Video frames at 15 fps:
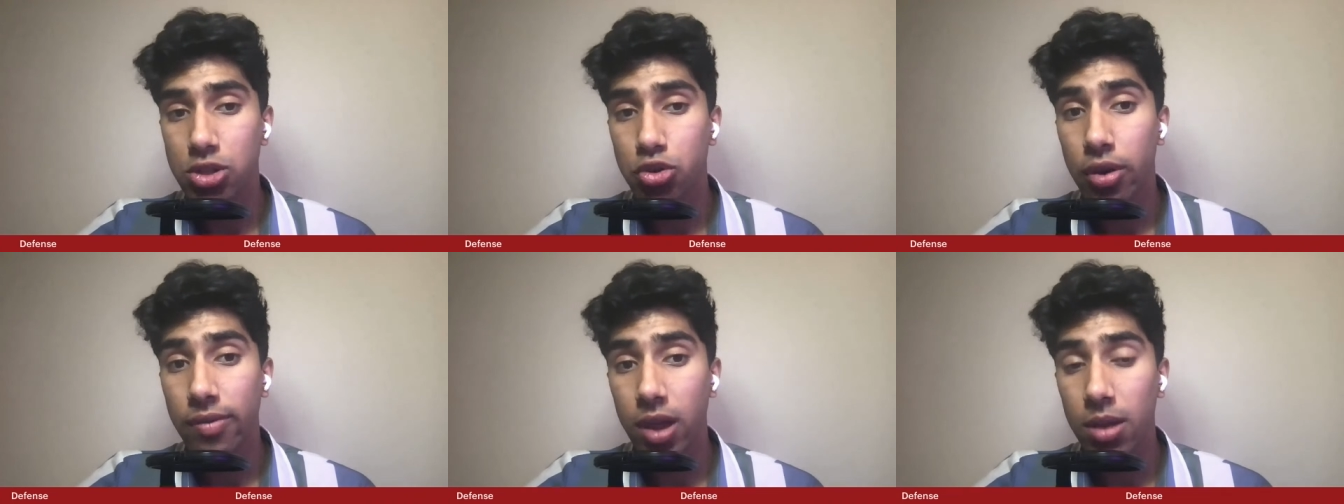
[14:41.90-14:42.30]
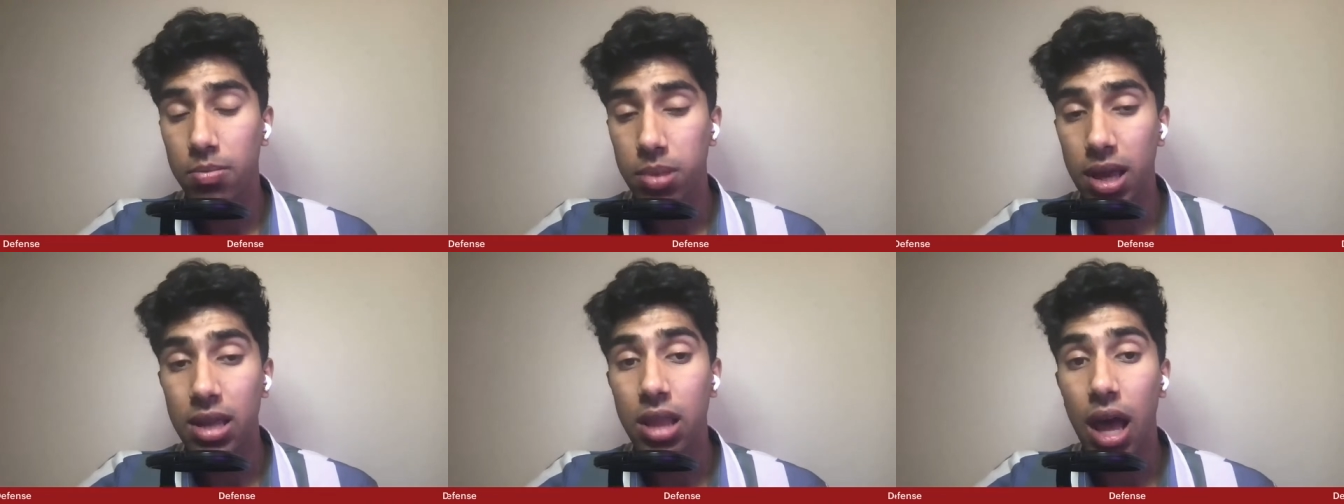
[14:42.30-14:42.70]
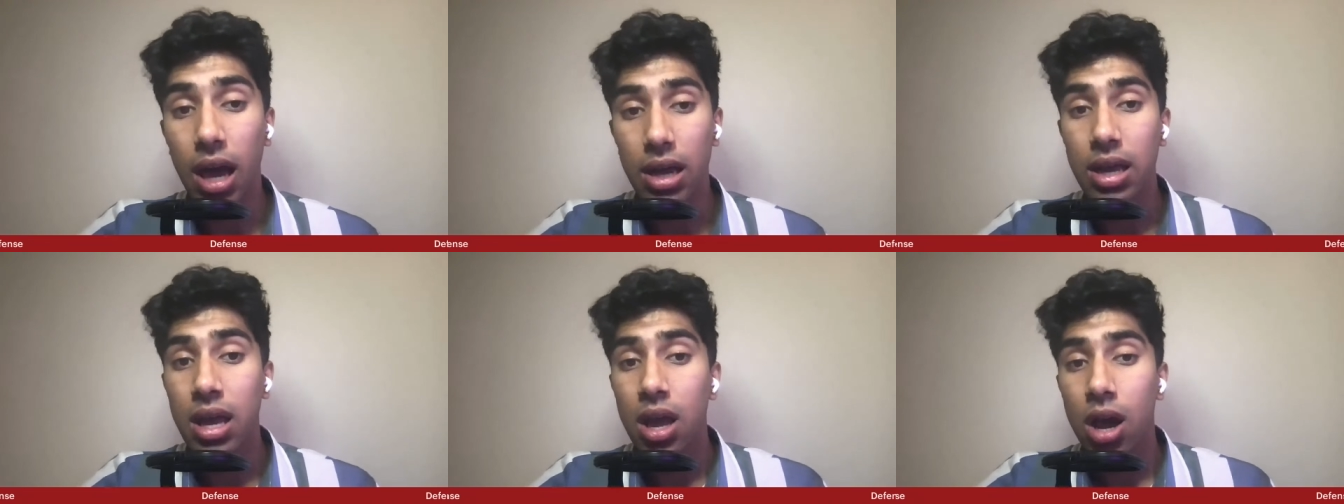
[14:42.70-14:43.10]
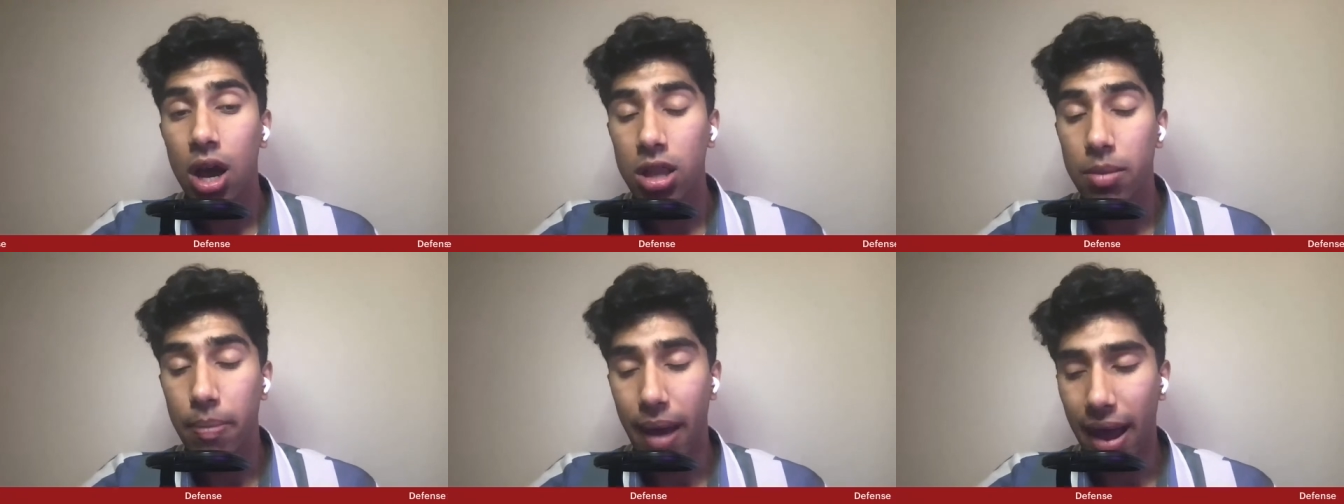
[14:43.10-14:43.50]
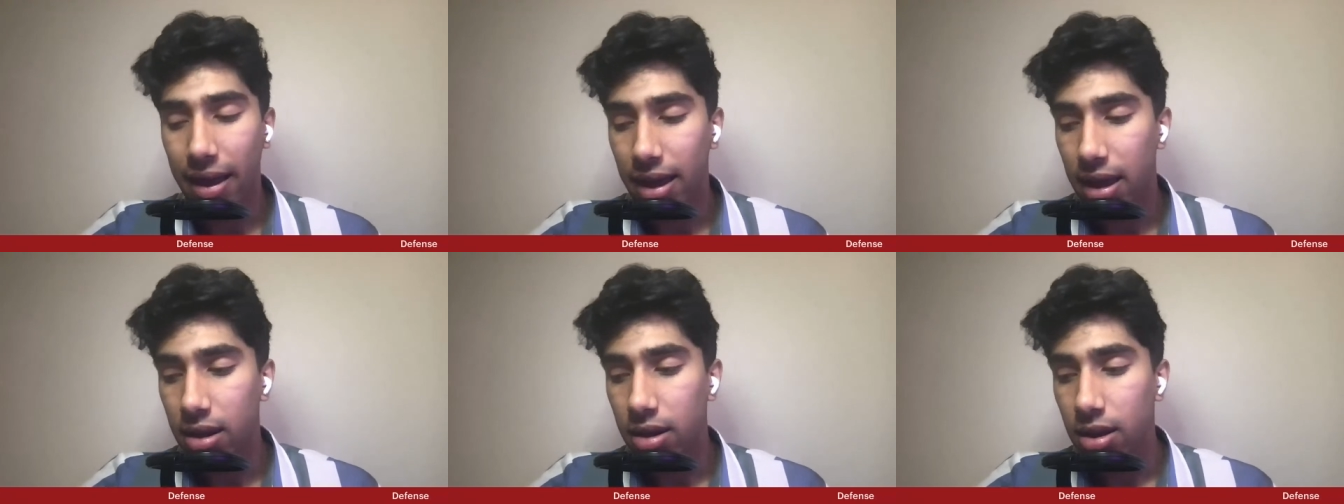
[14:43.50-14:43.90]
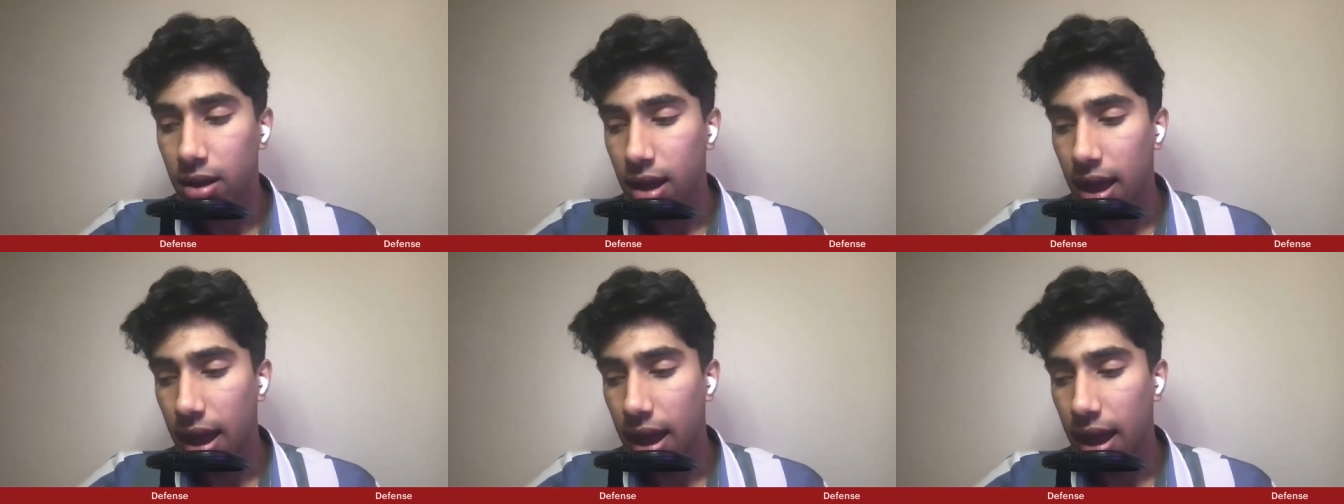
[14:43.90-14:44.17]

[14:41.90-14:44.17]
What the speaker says: Travion Blaylock on the back end.